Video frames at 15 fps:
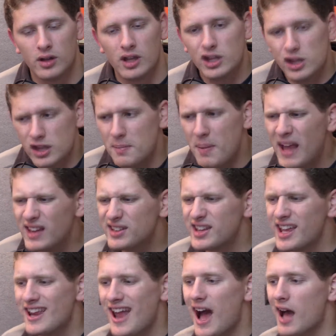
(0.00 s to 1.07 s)
You see, Penn
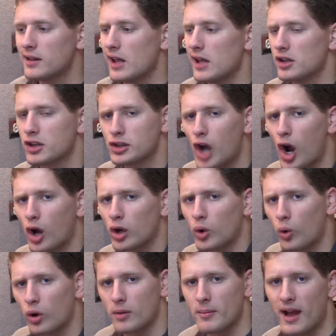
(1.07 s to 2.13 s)
State has a star
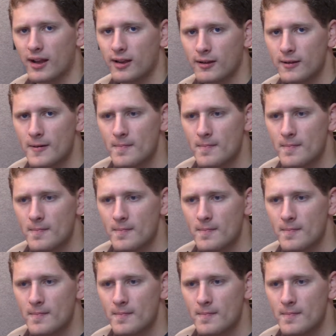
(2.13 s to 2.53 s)
quarterback.